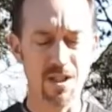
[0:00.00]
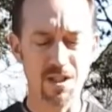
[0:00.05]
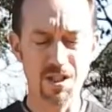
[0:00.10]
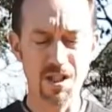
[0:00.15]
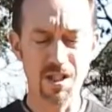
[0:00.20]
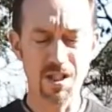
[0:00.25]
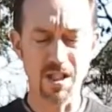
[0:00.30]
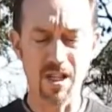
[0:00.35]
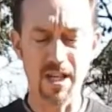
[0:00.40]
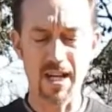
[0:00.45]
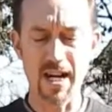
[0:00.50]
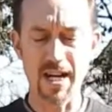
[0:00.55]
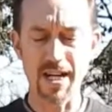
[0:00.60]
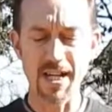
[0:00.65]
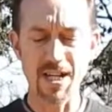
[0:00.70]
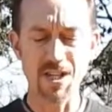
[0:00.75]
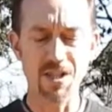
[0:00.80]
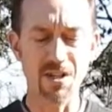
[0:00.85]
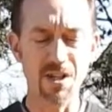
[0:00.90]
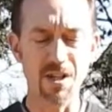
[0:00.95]
It's just a lot
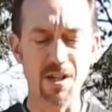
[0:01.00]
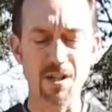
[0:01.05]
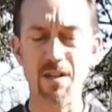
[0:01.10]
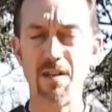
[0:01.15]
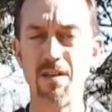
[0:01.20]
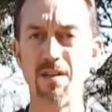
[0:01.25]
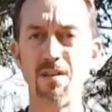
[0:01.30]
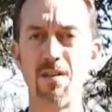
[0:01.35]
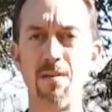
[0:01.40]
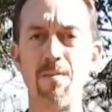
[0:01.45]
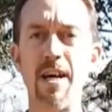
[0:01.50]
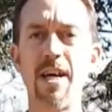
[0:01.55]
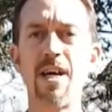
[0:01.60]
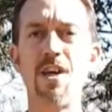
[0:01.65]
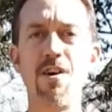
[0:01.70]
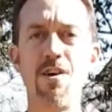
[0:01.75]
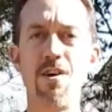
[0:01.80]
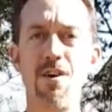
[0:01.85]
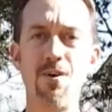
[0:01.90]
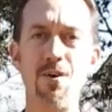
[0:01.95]
easier to
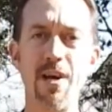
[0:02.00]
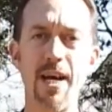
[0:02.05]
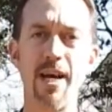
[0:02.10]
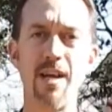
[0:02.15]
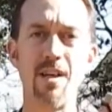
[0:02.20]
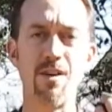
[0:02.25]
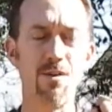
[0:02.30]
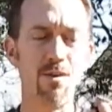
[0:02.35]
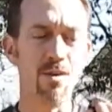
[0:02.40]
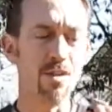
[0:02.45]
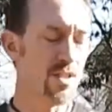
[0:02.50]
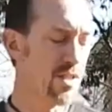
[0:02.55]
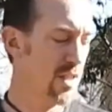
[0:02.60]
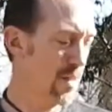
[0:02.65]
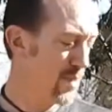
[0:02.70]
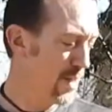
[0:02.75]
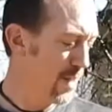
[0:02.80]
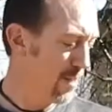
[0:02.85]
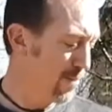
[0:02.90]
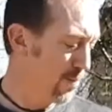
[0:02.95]
make you a new handle and
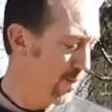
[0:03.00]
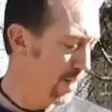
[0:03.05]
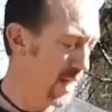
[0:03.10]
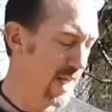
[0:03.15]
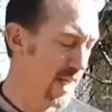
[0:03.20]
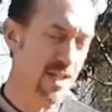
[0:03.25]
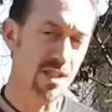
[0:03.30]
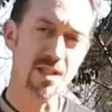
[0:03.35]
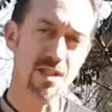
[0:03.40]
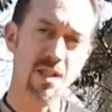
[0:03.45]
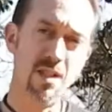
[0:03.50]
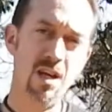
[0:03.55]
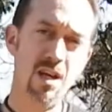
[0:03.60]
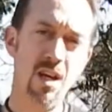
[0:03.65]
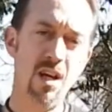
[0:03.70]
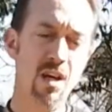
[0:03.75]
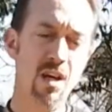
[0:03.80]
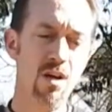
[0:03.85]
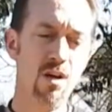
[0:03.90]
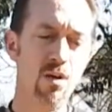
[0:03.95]
slip it in place,
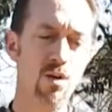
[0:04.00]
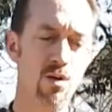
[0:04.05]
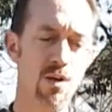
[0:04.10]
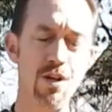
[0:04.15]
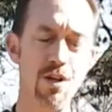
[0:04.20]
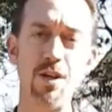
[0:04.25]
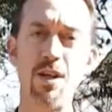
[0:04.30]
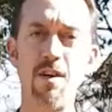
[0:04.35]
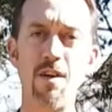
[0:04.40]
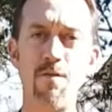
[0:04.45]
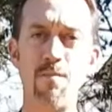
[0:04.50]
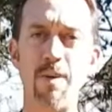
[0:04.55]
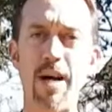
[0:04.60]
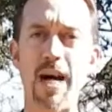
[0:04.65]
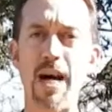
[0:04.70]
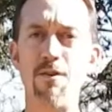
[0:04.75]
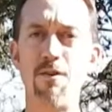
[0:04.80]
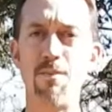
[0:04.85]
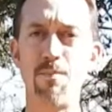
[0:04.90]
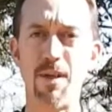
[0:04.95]
or you can even
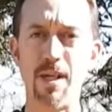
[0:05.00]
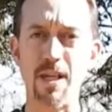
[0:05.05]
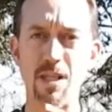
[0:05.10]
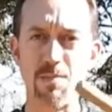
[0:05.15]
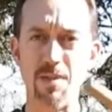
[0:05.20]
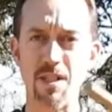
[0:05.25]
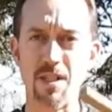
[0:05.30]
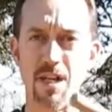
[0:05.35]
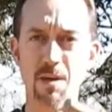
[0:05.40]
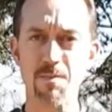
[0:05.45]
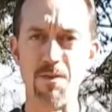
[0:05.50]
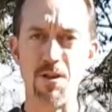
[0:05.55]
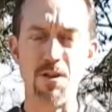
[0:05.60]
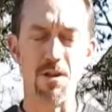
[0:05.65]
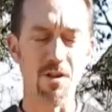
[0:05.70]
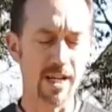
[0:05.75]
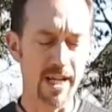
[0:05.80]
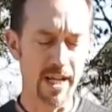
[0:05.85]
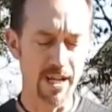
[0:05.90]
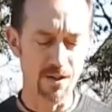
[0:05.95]
buy replacement
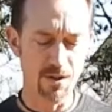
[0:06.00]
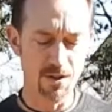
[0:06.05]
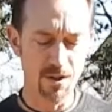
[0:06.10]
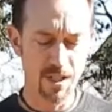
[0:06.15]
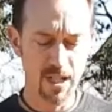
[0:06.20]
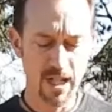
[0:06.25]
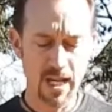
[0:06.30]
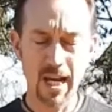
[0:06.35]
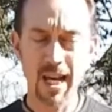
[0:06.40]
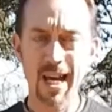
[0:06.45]
tomahawk handles.